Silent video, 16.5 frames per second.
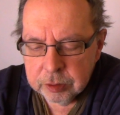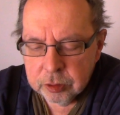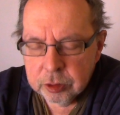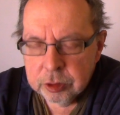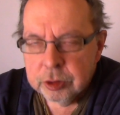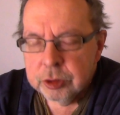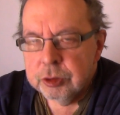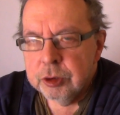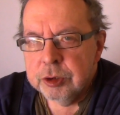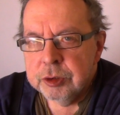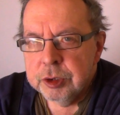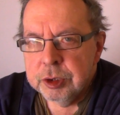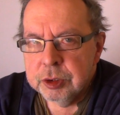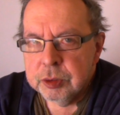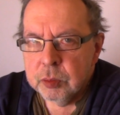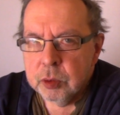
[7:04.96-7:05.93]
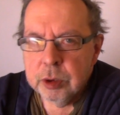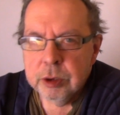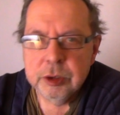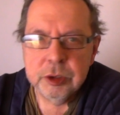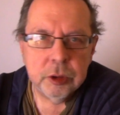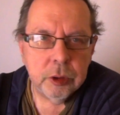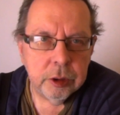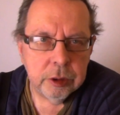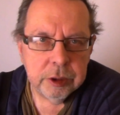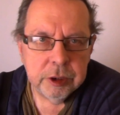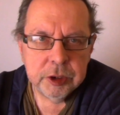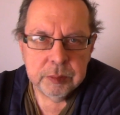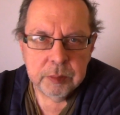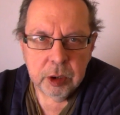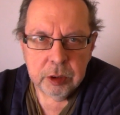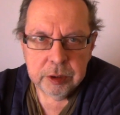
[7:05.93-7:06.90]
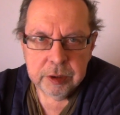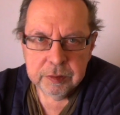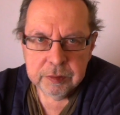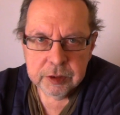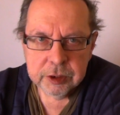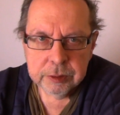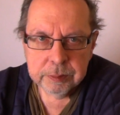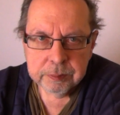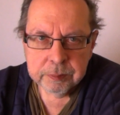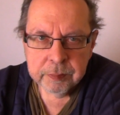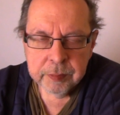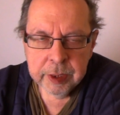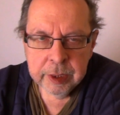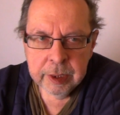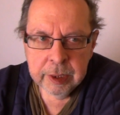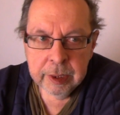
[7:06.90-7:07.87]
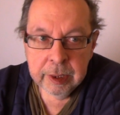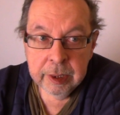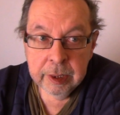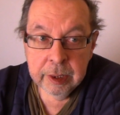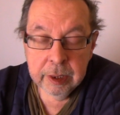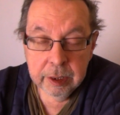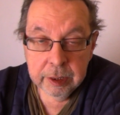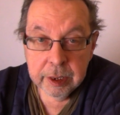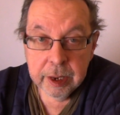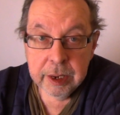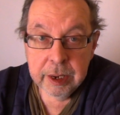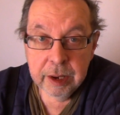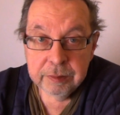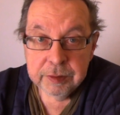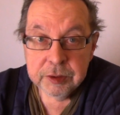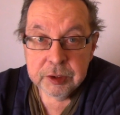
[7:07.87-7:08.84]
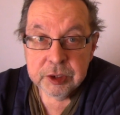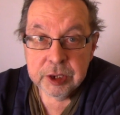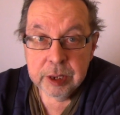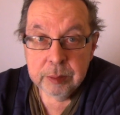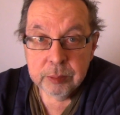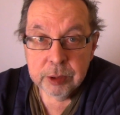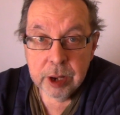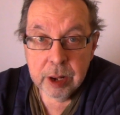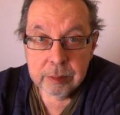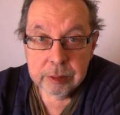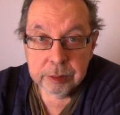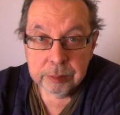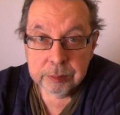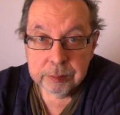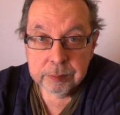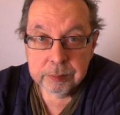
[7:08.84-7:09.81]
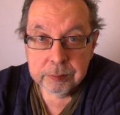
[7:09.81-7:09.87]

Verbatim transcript: couldn't trust his words or his motives. And I have the same problem.